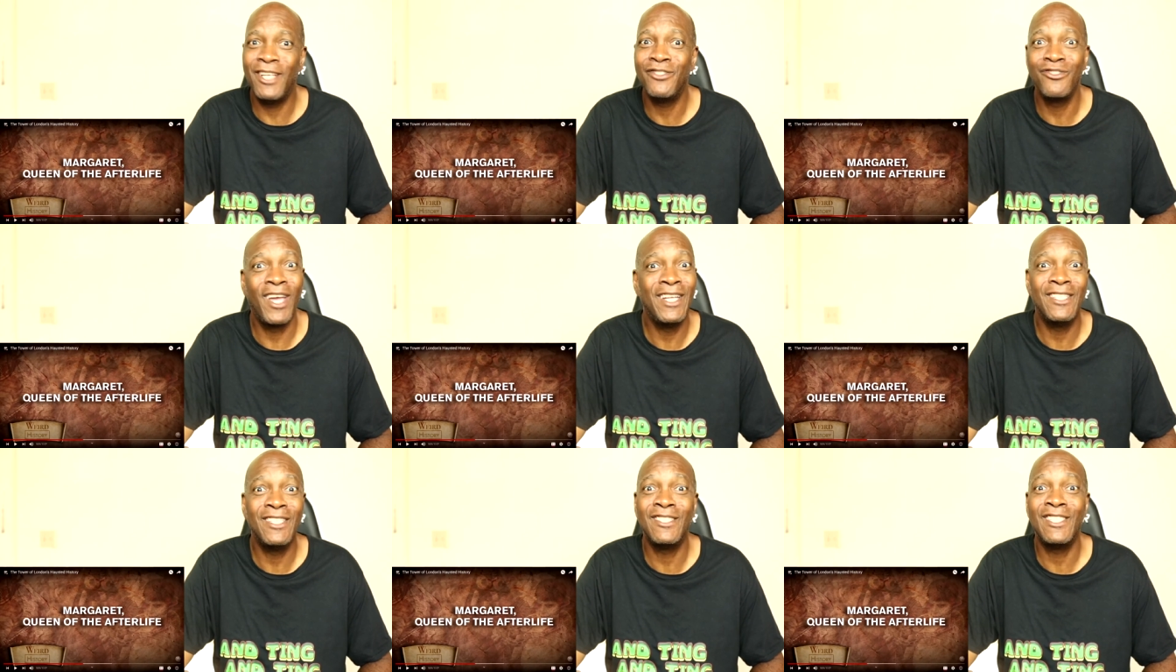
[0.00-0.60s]
I ain't
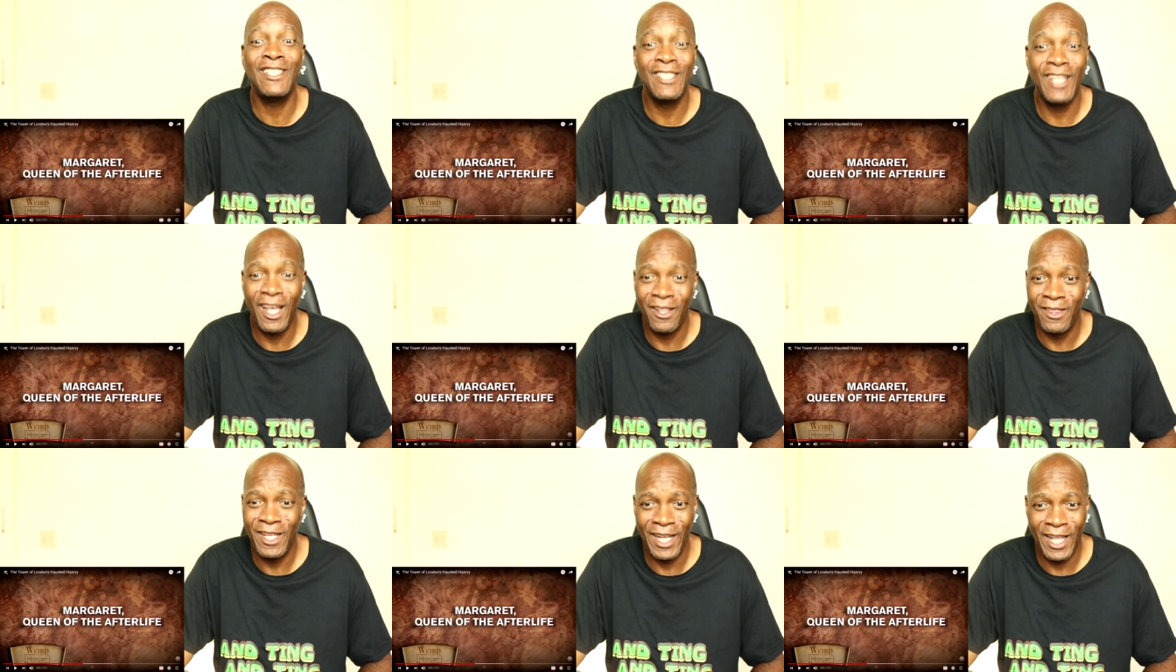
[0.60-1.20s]
trying to see
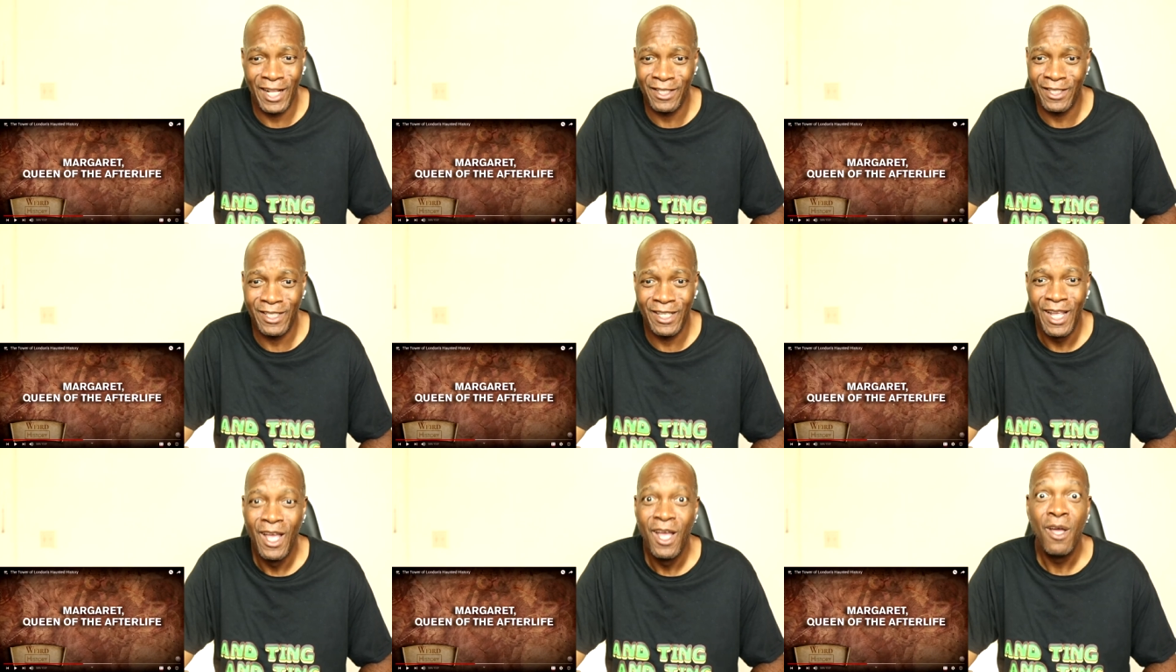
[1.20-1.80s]
nothing
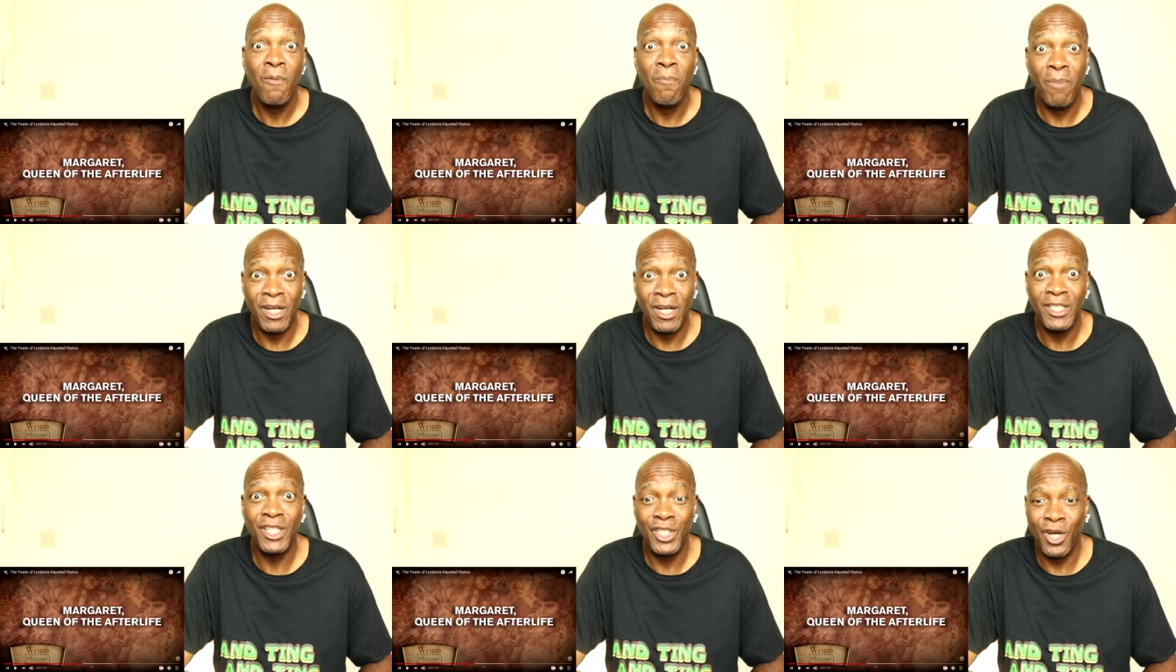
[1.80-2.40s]
else
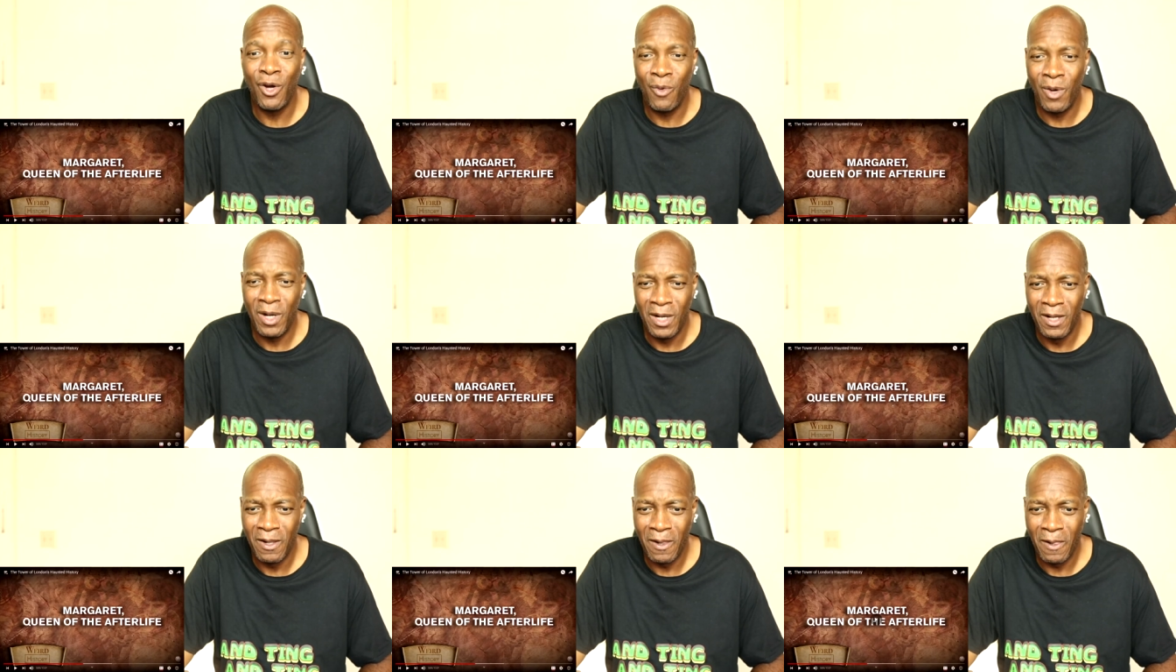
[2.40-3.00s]
but the
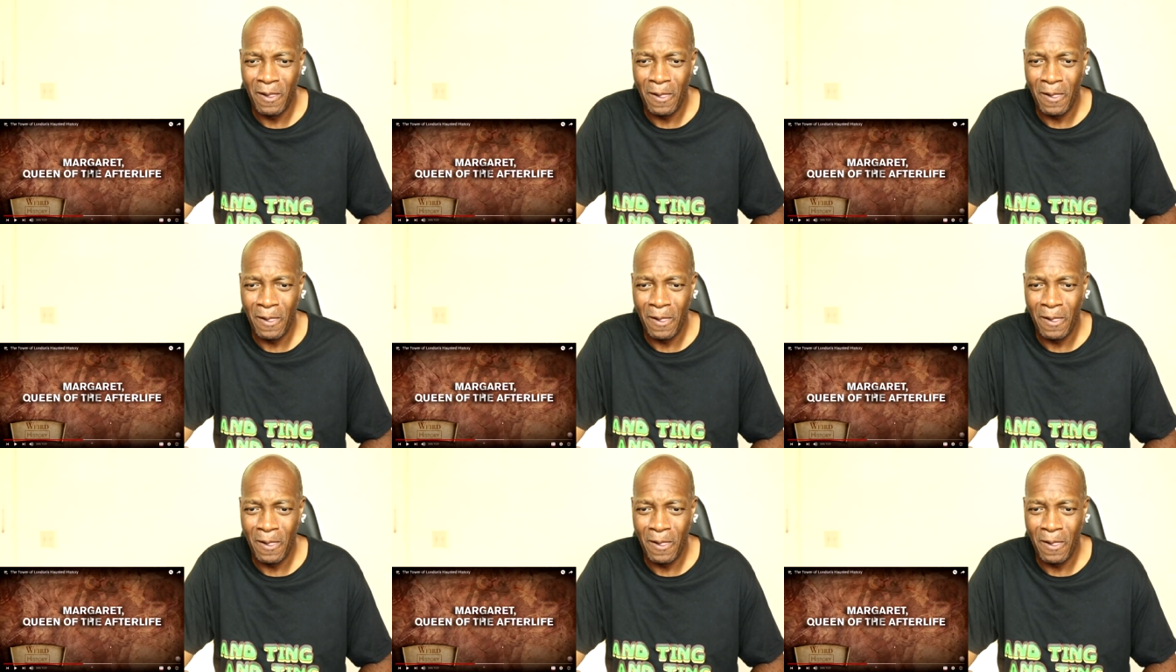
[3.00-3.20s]
tower.